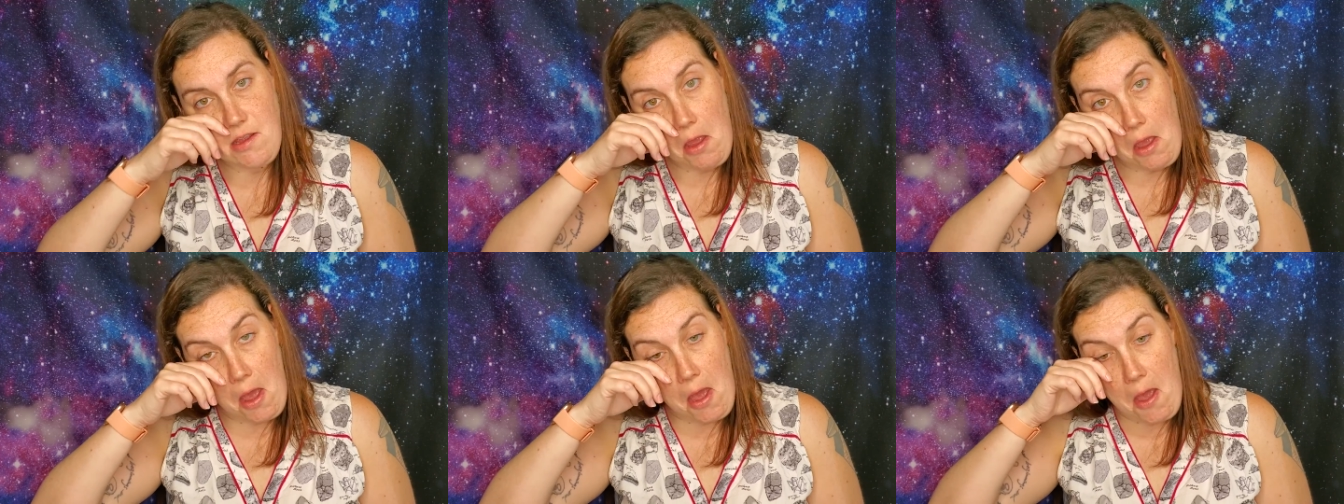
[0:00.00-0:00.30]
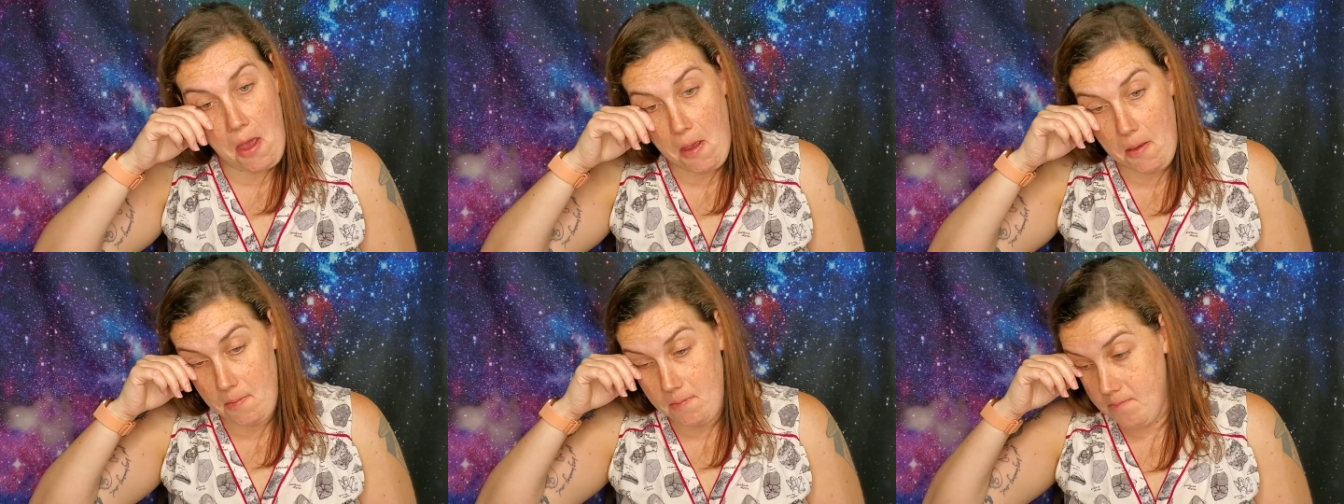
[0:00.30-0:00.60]

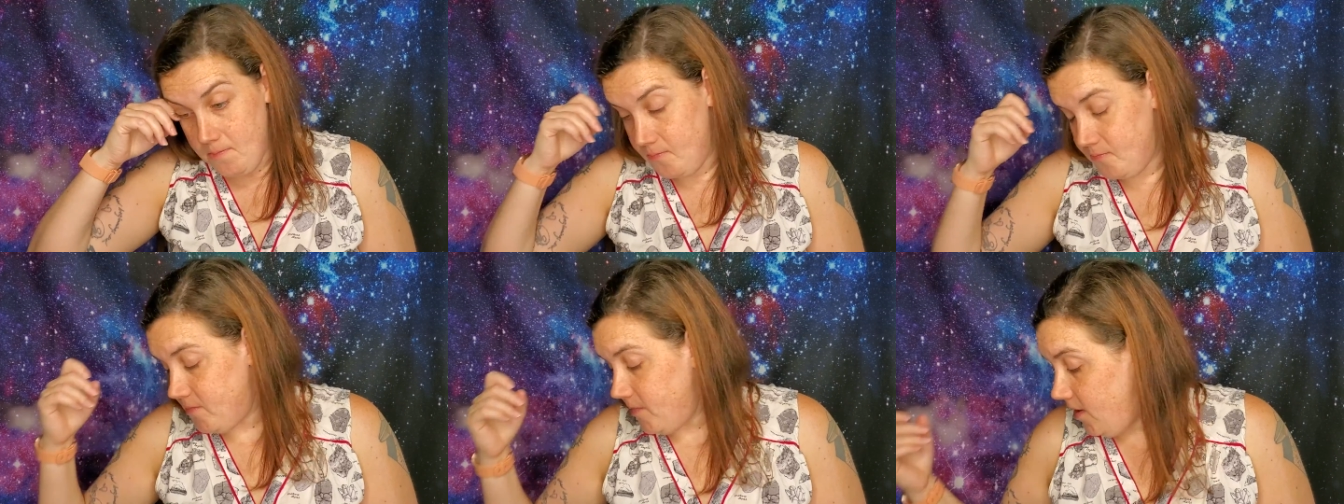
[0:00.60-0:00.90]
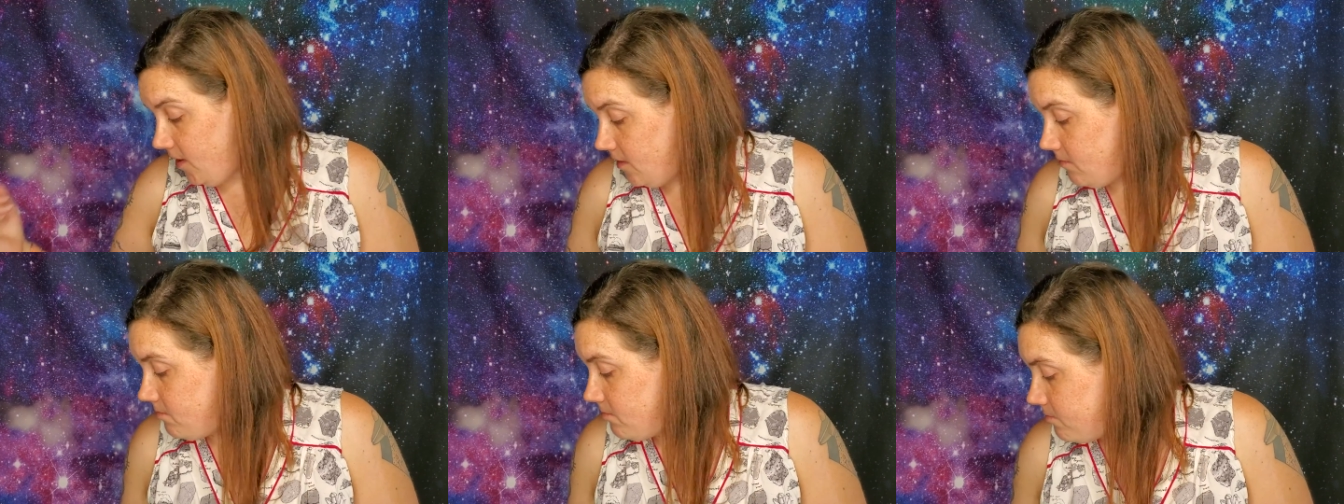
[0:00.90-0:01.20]
Um,
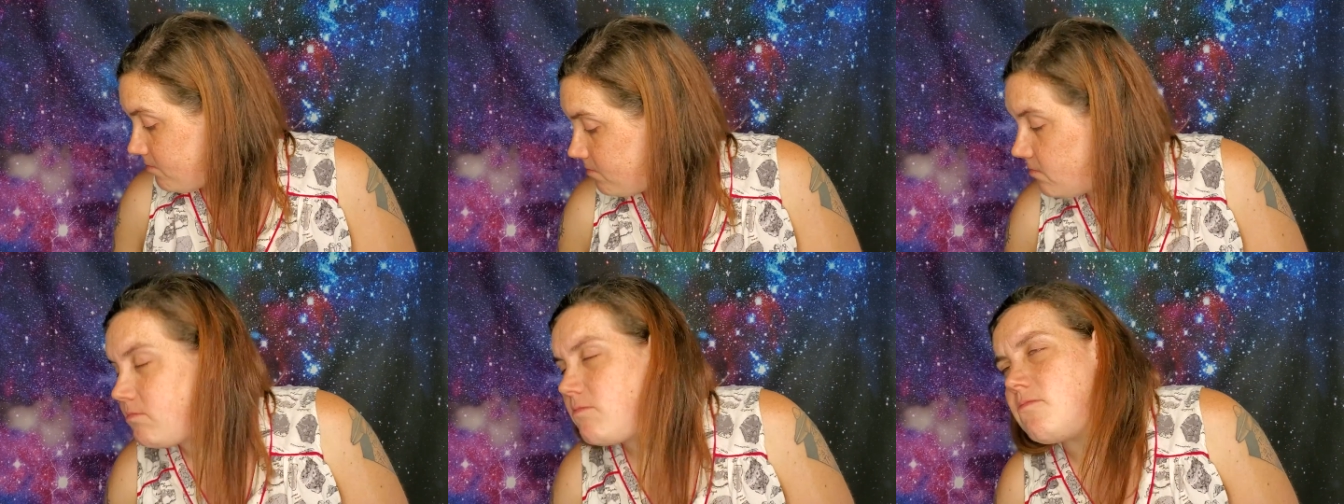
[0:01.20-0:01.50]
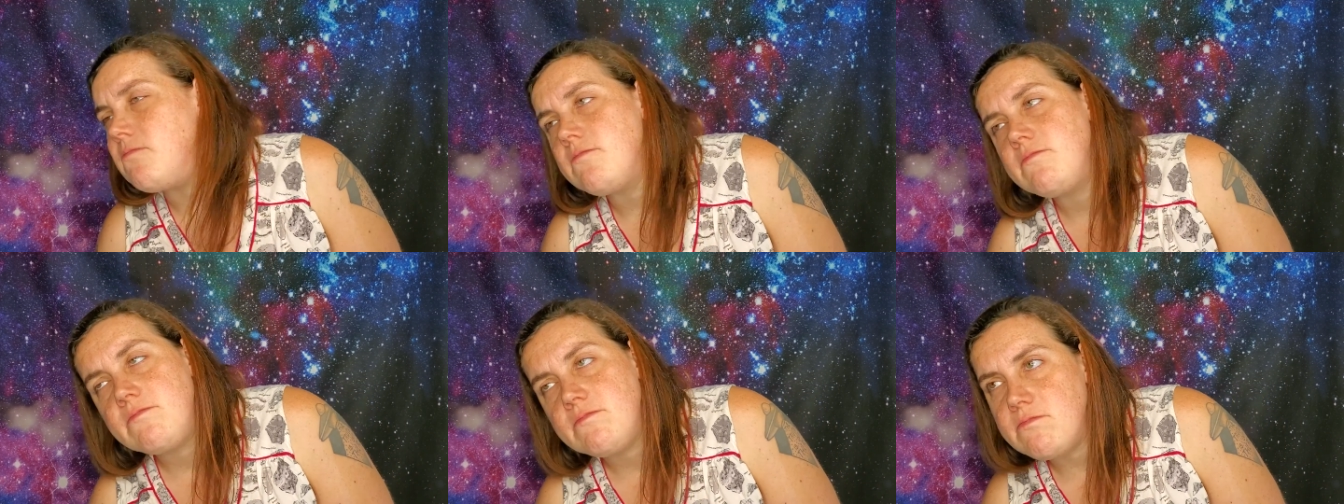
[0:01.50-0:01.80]
and
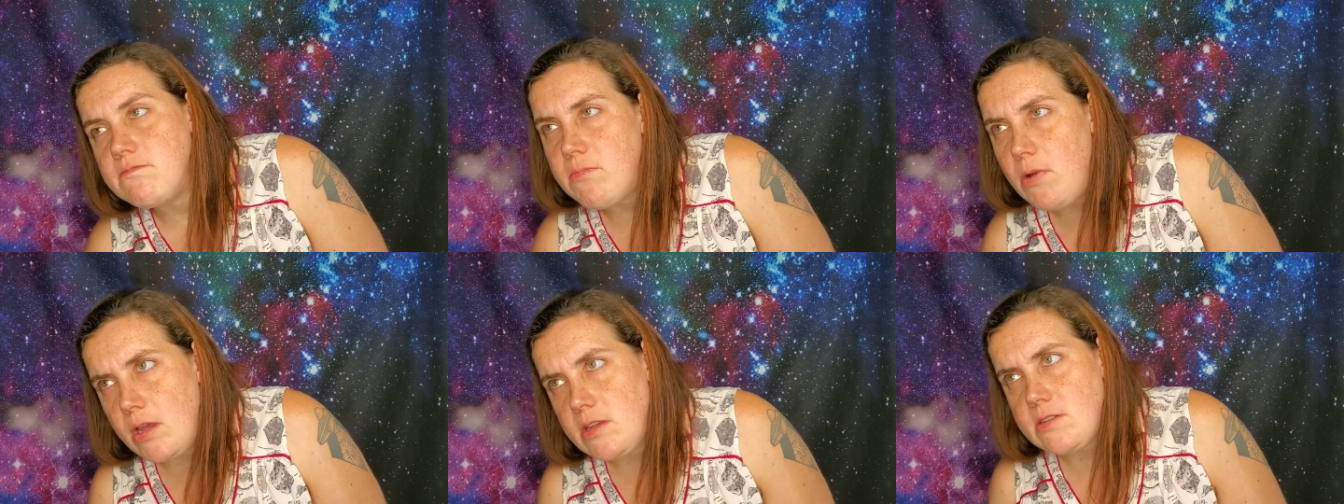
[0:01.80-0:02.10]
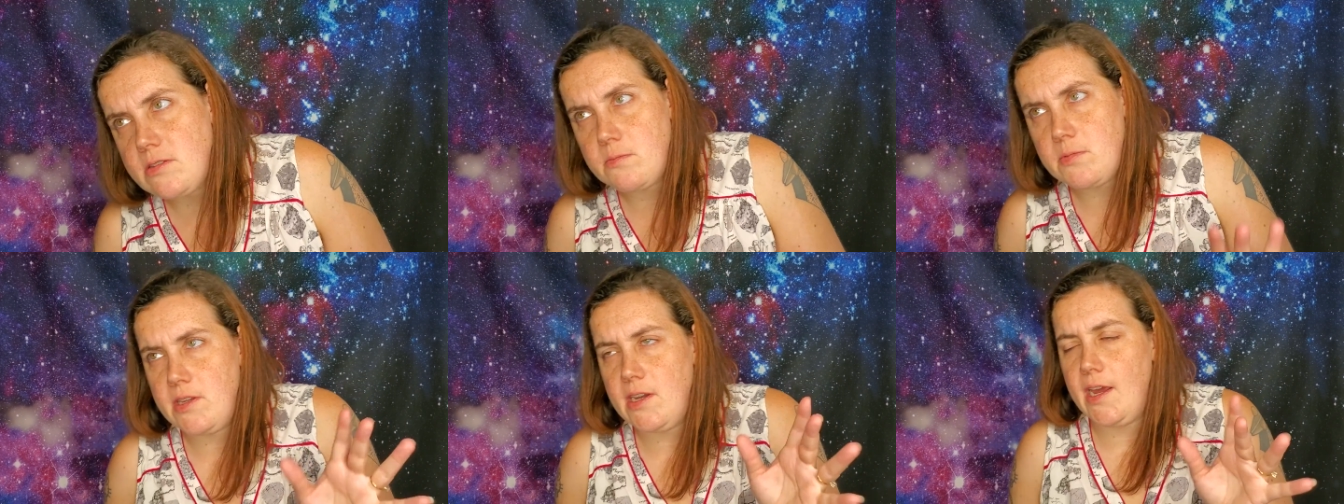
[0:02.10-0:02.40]

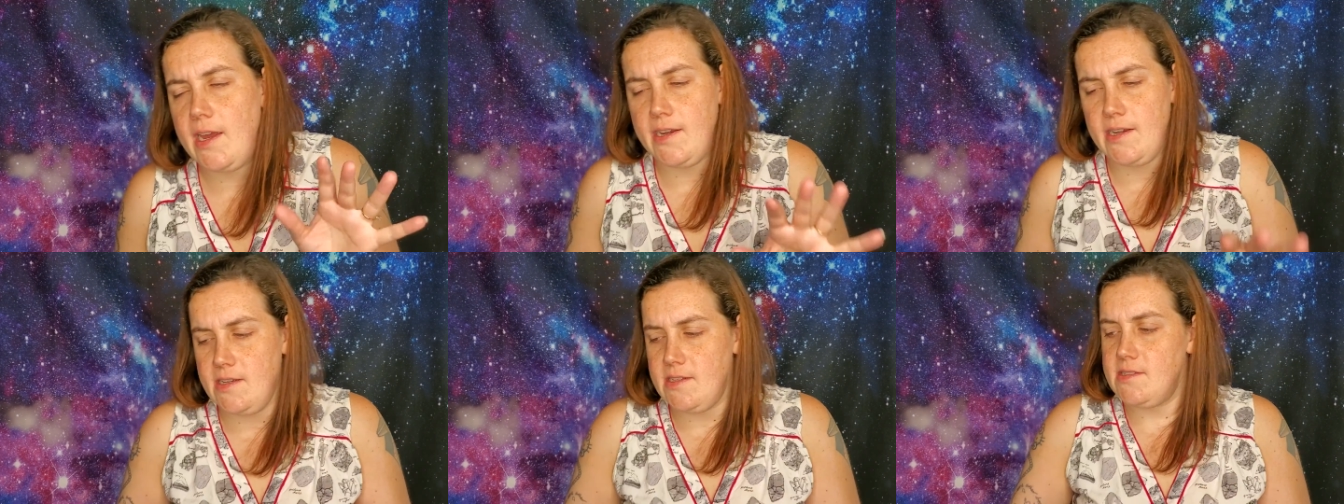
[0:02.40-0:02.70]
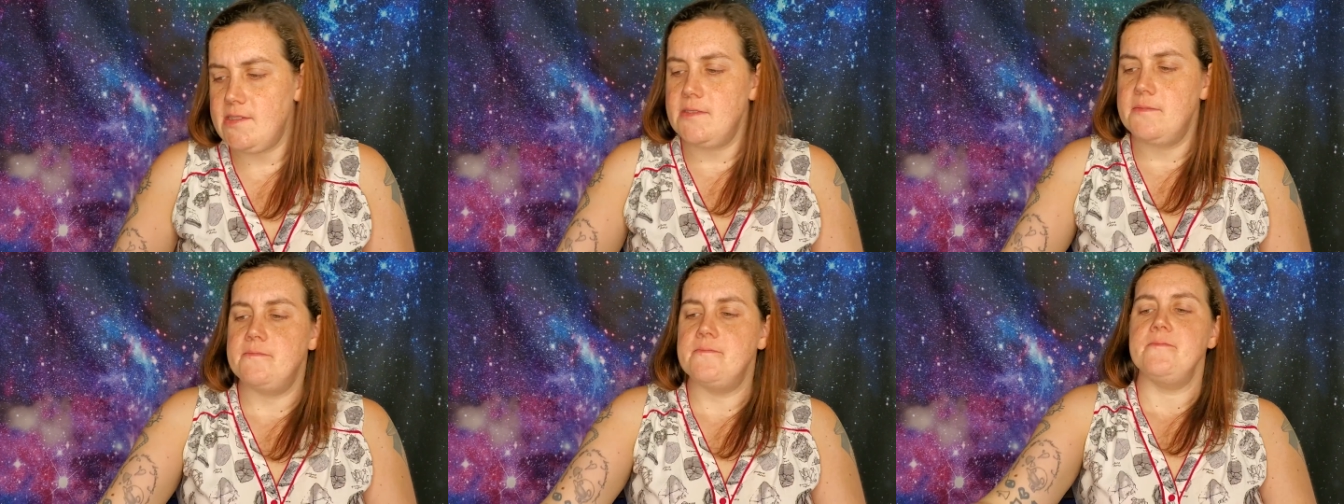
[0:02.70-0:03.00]
possibly
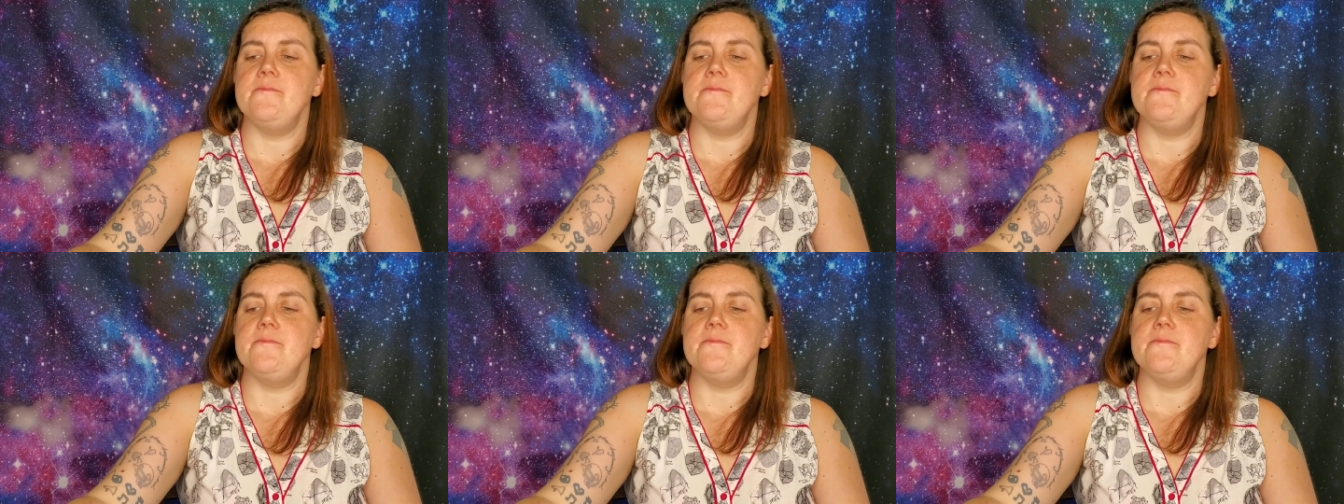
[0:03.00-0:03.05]
90s.